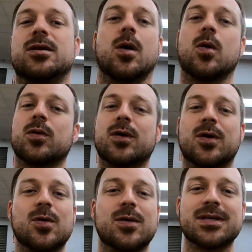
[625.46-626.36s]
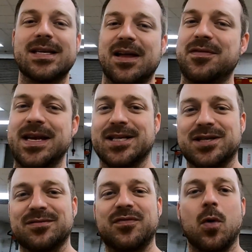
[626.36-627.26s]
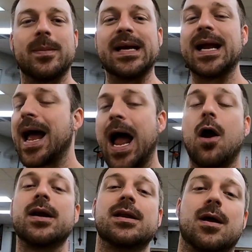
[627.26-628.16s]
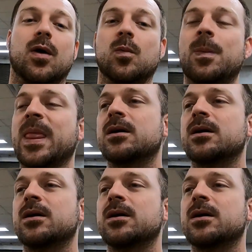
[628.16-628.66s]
Don't Google a definition for me. I already know.